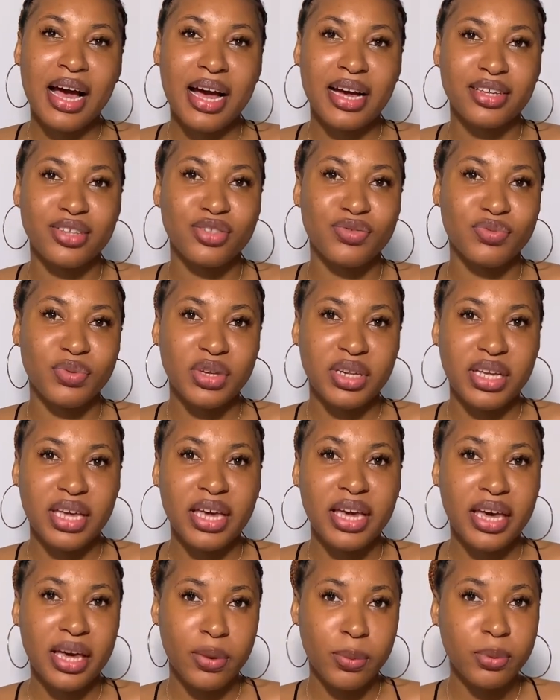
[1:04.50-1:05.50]
has
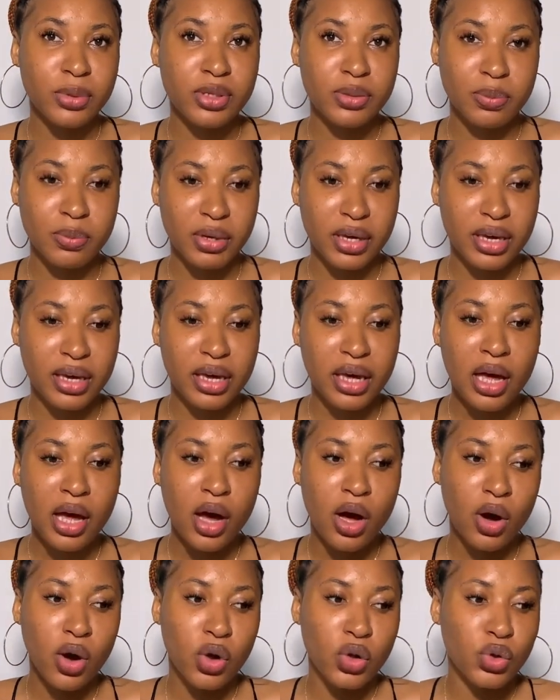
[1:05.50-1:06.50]
really helped me
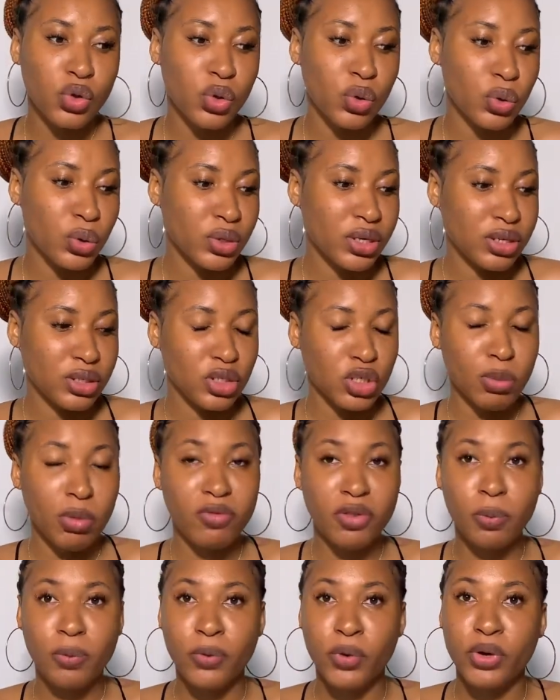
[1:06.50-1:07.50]
although some
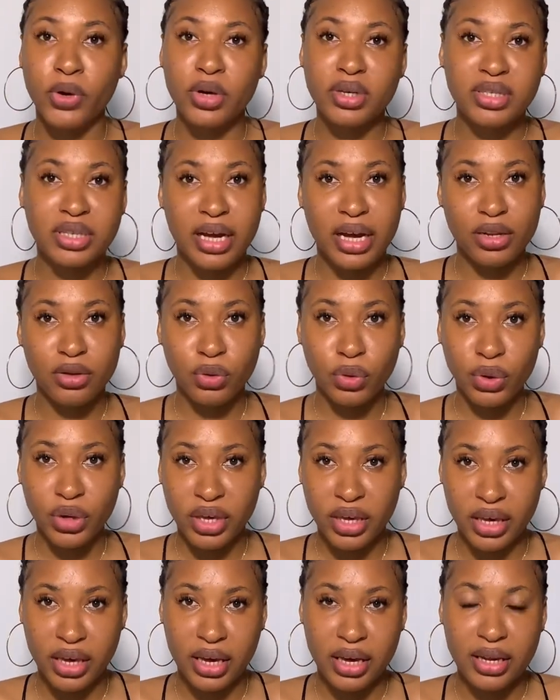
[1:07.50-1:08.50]
of the products are not
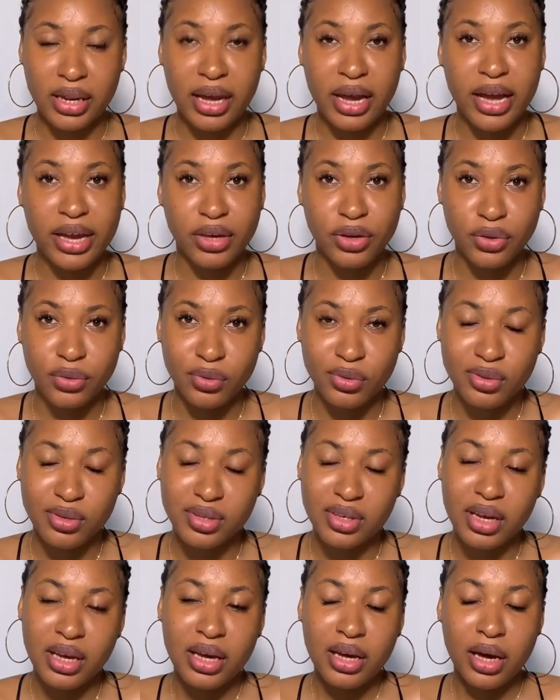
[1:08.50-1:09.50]
here that i
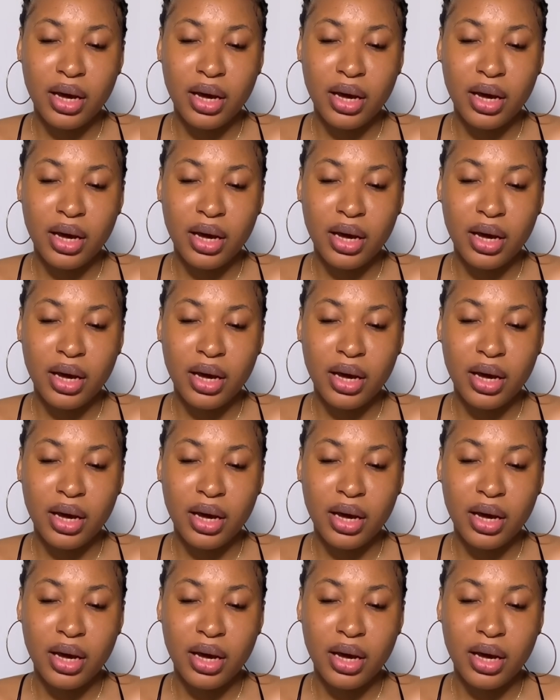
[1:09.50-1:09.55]
use